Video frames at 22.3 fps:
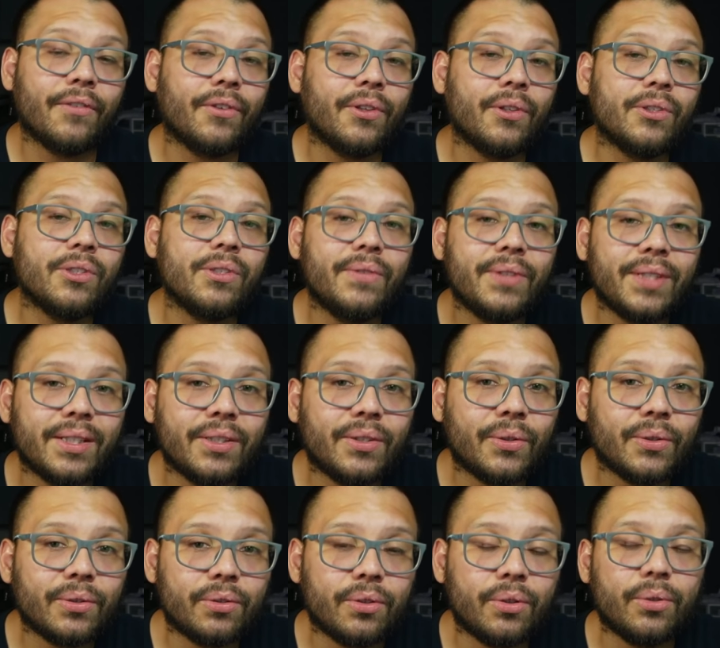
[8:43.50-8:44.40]
Now, for those of you that
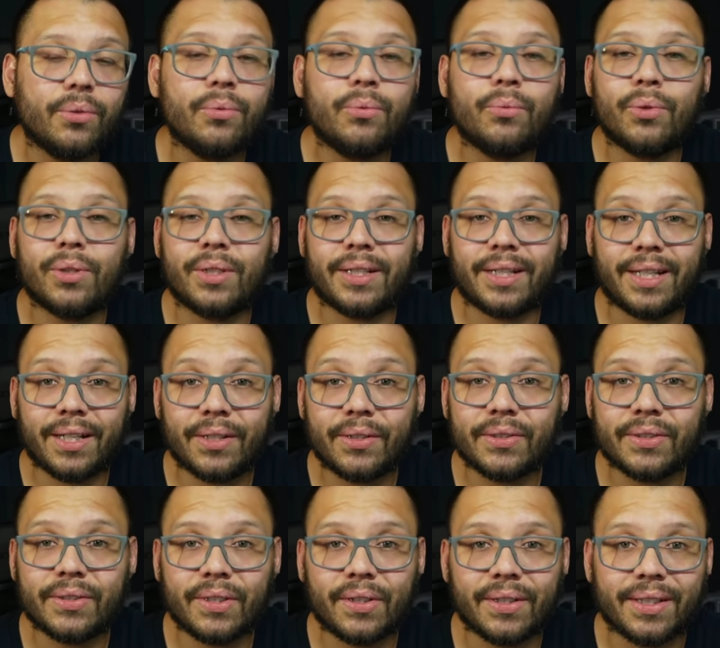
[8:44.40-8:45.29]
don't know what a
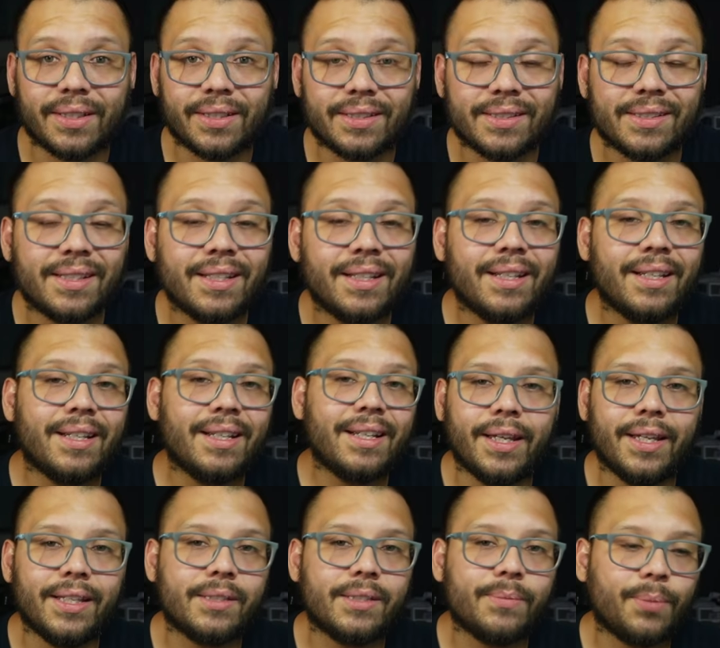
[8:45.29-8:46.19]
carousel is,
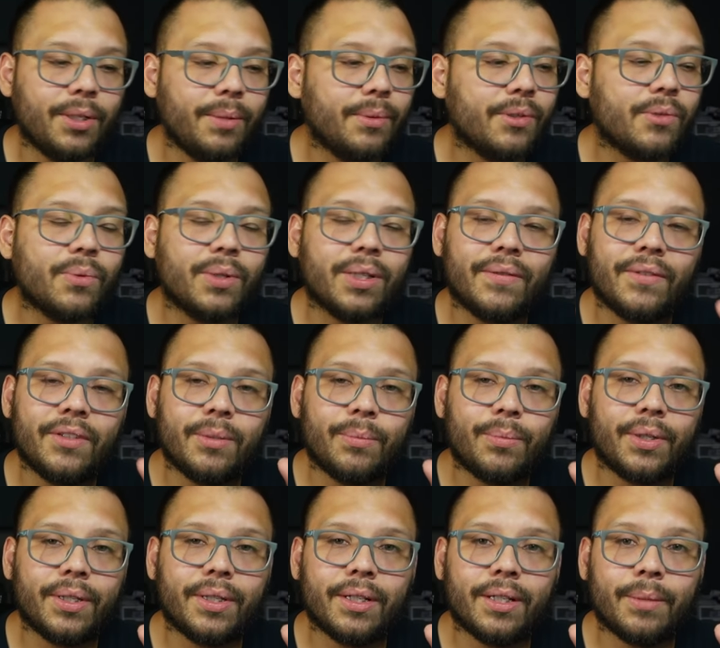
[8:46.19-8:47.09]
it's pretty much whenever you
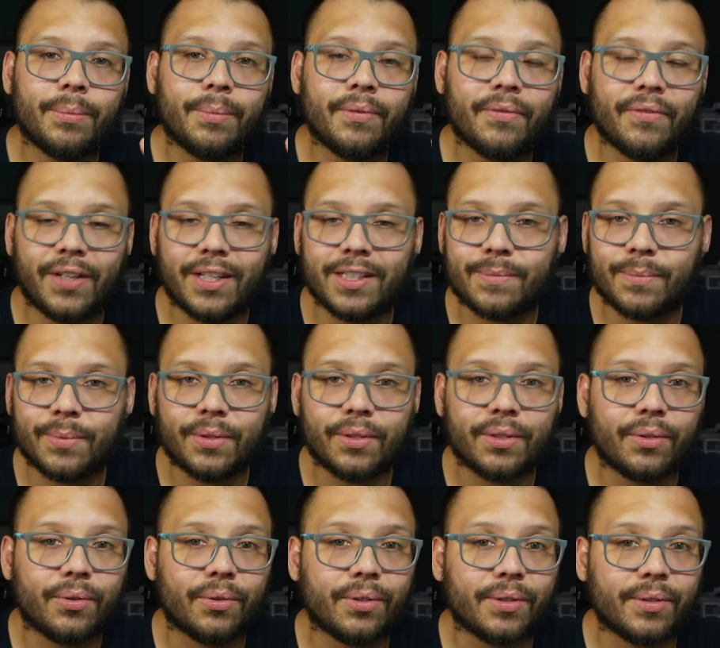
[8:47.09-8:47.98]
bring up
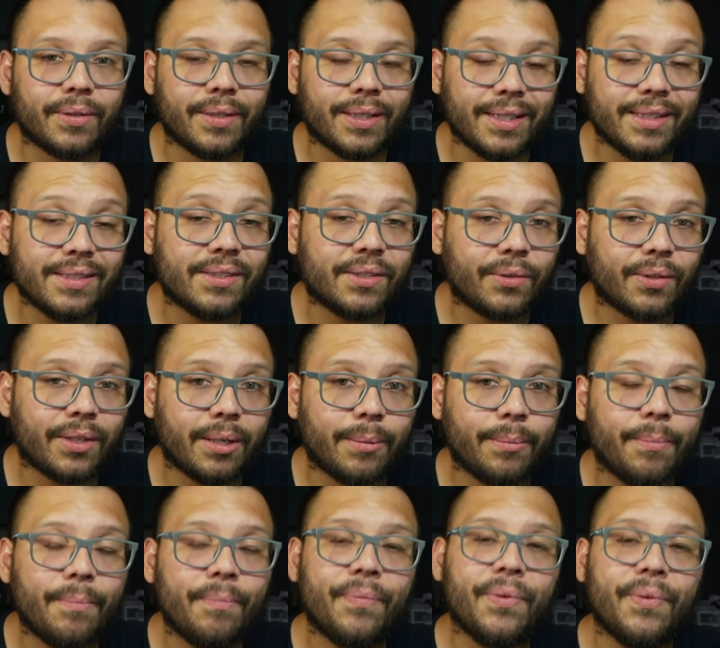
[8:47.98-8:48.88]
Facebook or
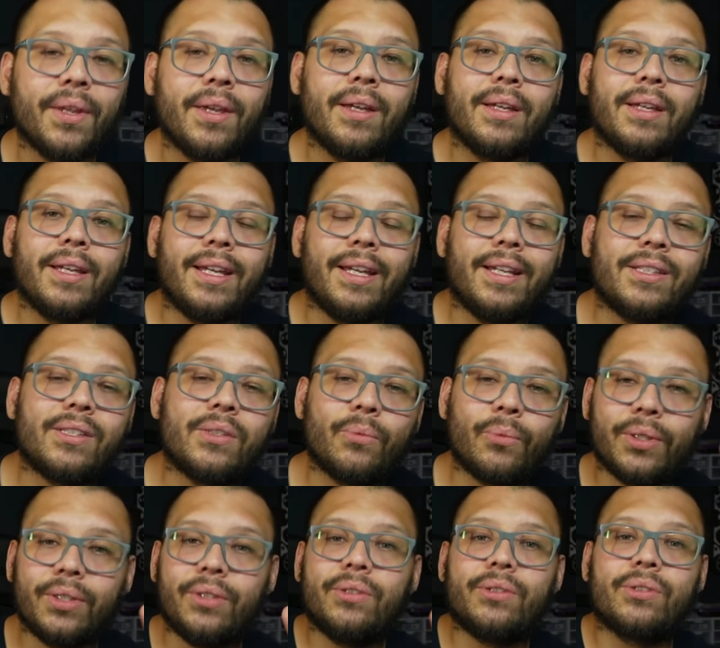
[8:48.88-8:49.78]
Instagram, it's
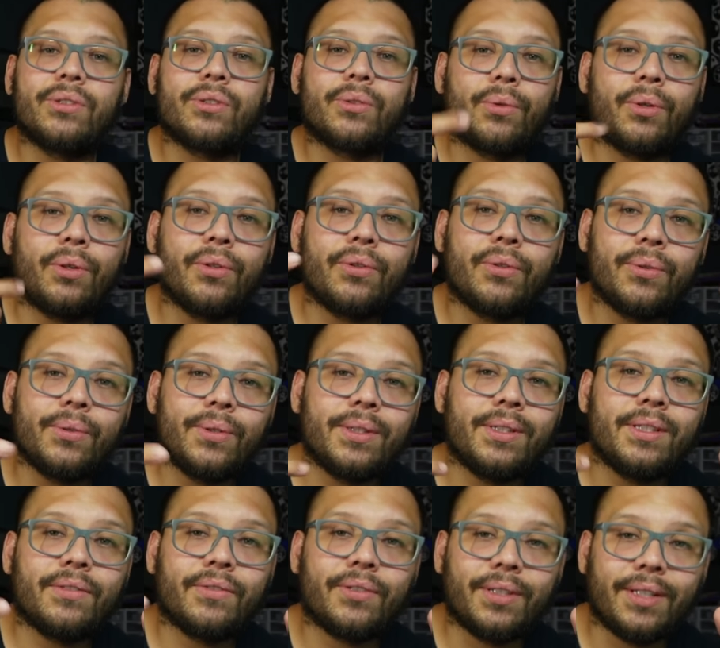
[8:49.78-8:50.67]
when you scroll through the
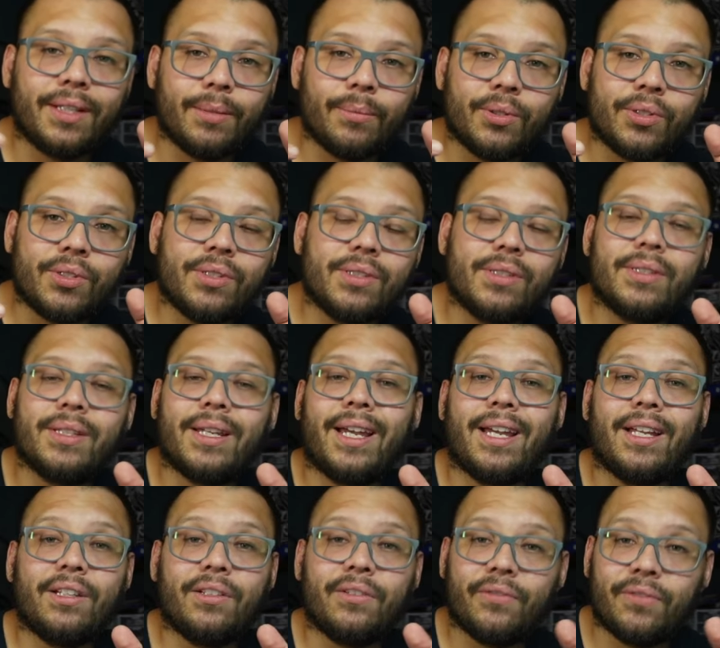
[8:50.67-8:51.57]
different images
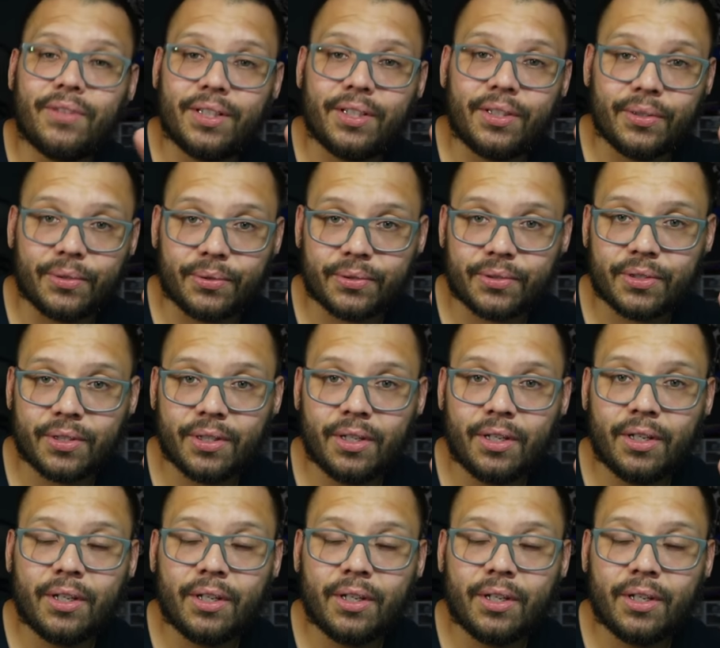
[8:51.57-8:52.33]
and videos.